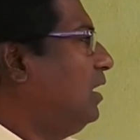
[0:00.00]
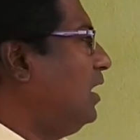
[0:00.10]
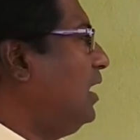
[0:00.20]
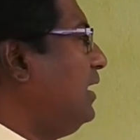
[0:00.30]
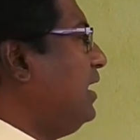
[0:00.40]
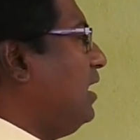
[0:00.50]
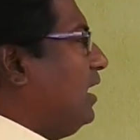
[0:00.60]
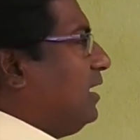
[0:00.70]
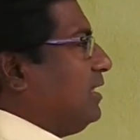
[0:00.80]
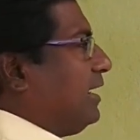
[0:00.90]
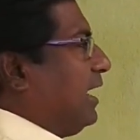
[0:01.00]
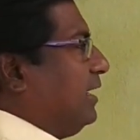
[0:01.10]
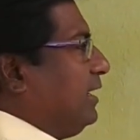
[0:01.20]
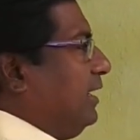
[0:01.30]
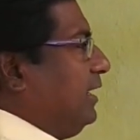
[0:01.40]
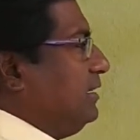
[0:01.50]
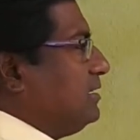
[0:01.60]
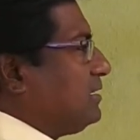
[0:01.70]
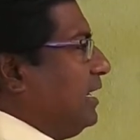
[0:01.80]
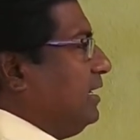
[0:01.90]
And another category, the
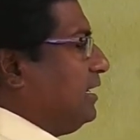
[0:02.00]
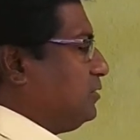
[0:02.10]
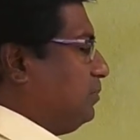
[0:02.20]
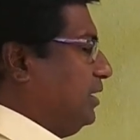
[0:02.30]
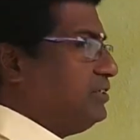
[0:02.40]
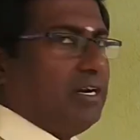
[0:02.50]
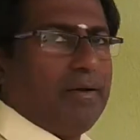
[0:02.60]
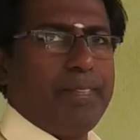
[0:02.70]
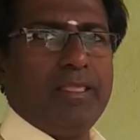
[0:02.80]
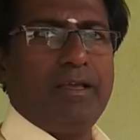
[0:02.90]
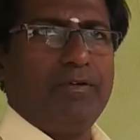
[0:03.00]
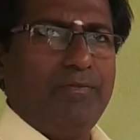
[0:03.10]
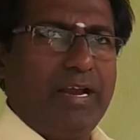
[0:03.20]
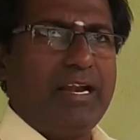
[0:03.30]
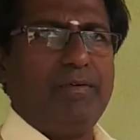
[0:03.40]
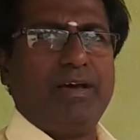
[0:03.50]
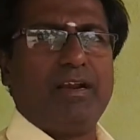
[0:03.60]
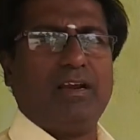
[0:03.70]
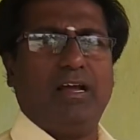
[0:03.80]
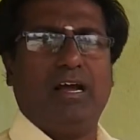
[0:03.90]
skin respiration.
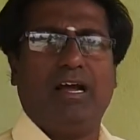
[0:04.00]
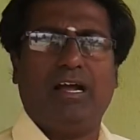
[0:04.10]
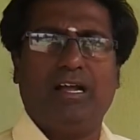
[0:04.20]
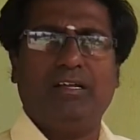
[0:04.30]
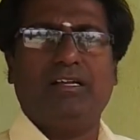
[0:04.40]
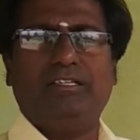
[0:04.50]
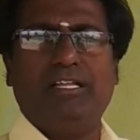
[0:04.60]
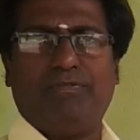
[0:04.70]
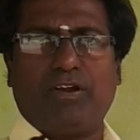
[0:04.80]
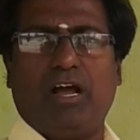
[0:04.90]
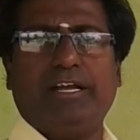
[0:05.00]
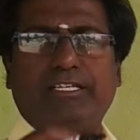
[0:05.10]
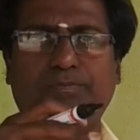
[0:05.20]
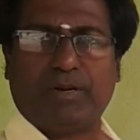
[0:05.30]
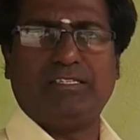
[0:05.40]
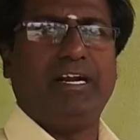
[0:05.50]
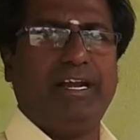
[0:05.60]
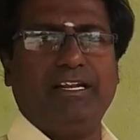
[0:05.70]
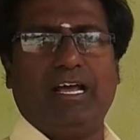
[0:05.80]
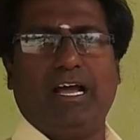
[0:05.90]
Whenever the frog is present
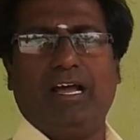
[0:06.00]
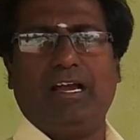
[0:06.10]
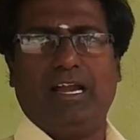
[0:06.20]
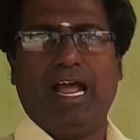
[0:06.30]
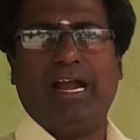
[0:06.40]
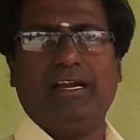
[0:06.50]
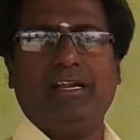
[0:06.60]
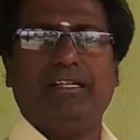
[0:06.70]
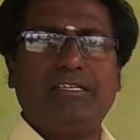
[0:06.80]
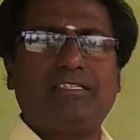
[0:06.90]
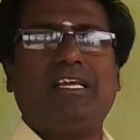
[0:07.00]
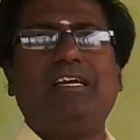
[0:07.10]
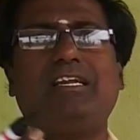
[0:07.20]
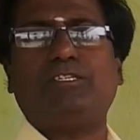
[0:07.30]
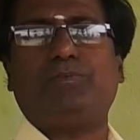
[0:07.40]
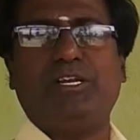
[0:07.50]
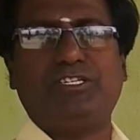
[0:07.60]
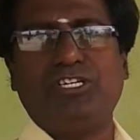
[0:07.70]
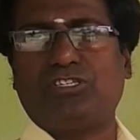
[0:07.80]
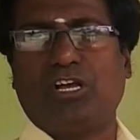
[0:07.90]
in the land, the skin
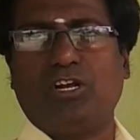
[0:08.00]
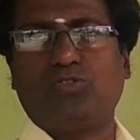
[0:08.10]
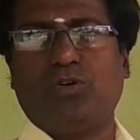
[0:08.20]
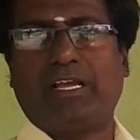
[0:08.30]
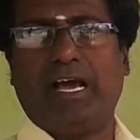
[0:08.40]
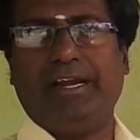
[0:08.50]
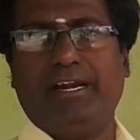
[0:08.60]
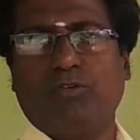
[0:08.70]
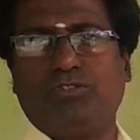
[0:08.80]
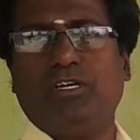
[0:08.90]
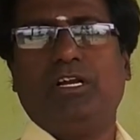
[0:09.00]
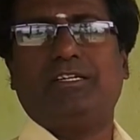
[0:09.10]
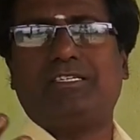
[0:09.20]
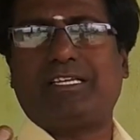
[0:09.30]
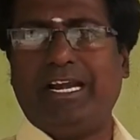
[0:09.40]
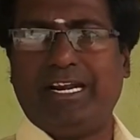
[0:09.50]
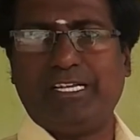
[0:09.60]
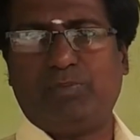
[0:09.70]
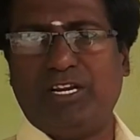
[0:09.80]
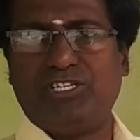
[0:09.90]
respiration is also carried out. The skin
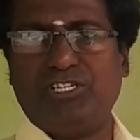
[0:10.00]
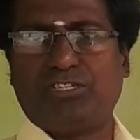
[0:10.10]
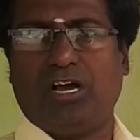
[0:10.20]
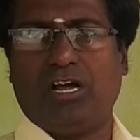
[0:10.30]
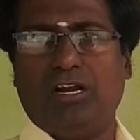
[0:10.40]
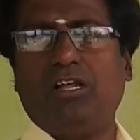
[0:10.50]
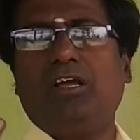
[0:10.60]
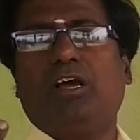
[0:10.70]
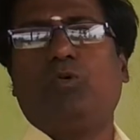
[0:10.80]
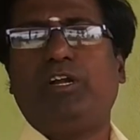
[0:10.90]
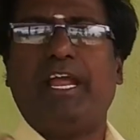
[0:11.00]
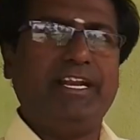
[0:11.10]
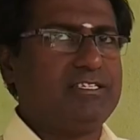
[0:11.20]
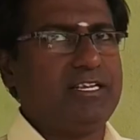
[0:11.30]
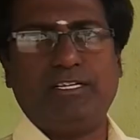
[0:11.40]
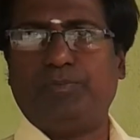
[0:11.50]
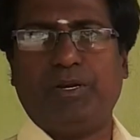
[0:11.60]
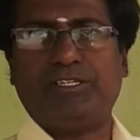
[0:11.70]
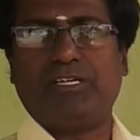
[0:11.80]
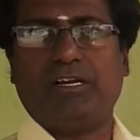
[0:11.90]
respiration is called cutaneous
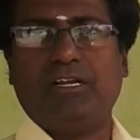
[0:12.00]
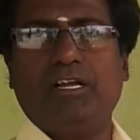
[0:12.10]
respiration.